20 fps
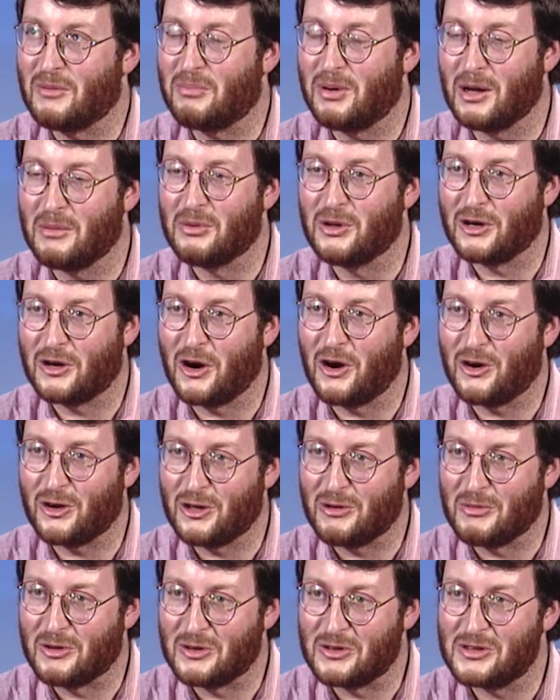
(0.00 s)
public
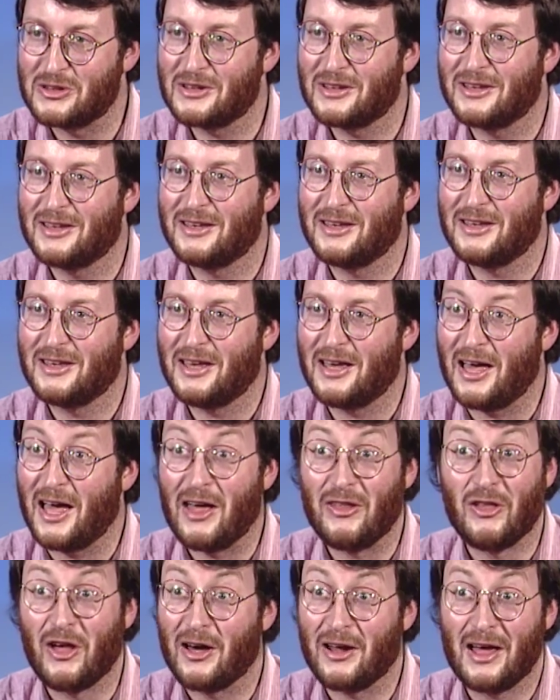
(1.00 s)
arguments
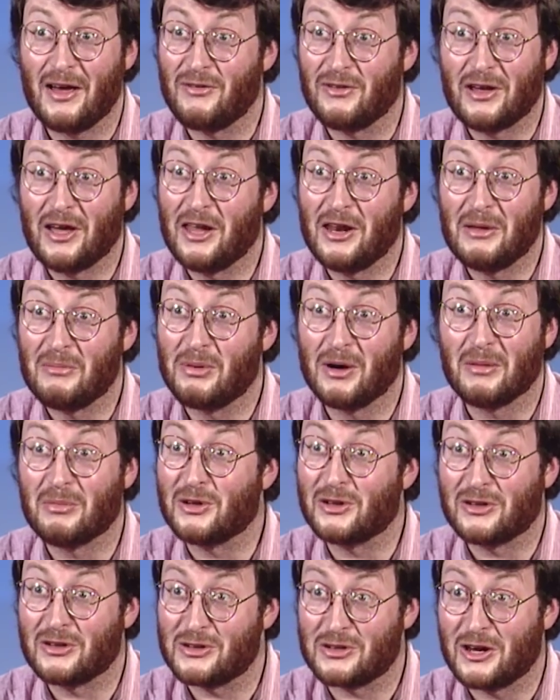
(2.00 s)
and not having any
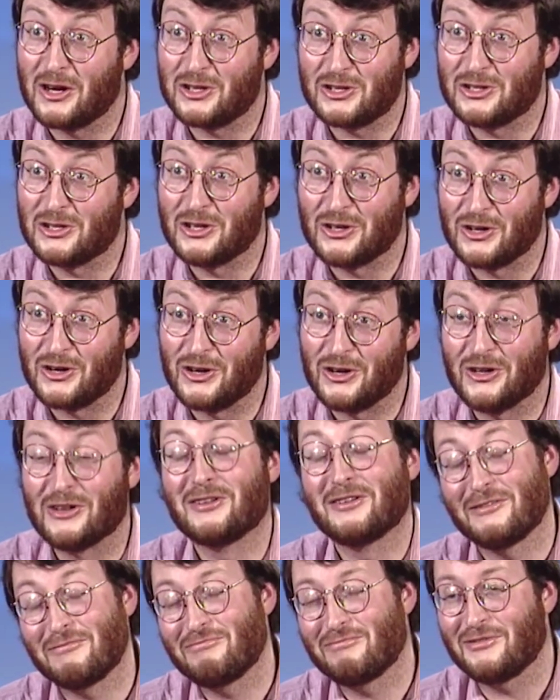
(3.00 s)
public discussion at all,
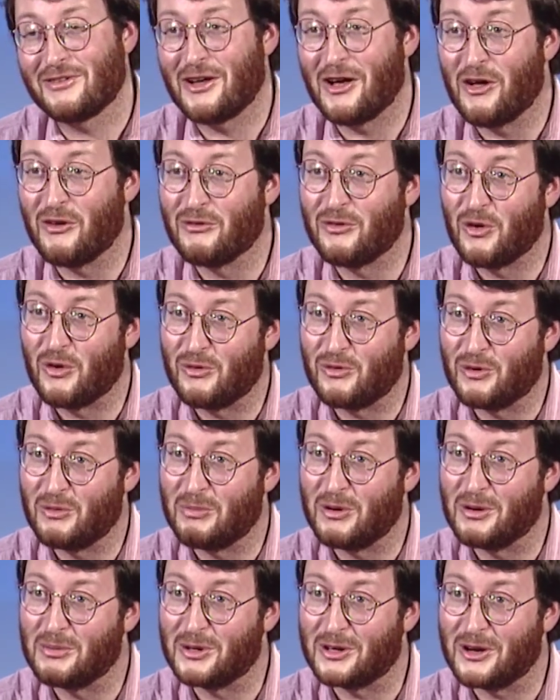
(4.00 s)
I'll vote for
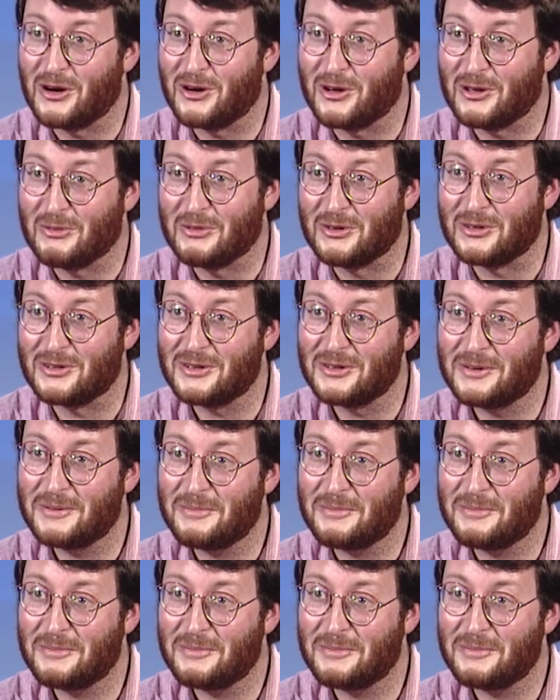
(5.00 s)
public arguments.